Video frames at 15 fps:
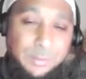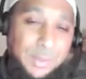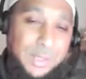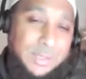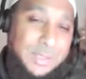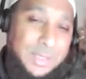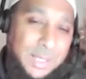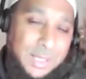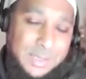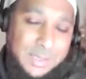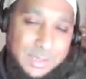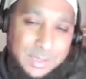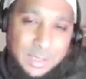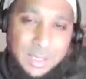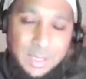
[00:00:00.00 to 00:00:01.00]
means
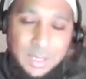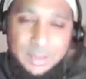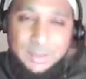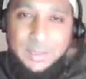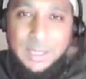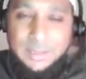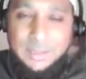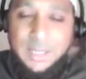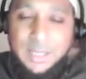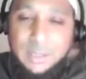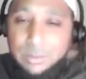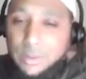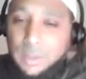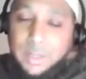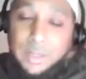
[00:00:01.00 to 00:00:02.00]
this, then that
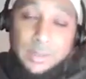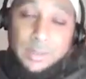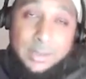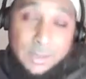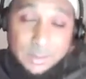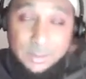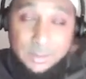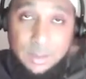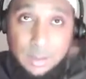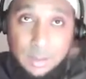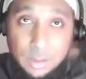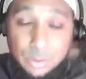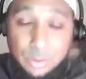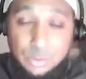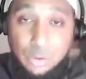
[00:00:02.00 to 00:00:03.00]
doesn't exist.
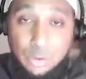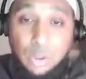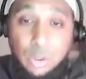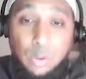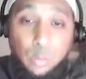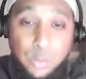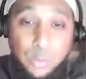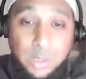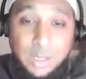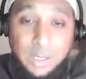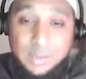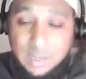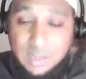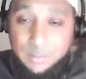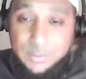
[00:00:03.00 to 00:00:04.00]
So we
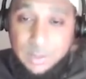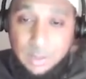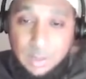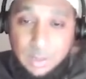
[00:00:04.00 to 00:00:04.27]
accept,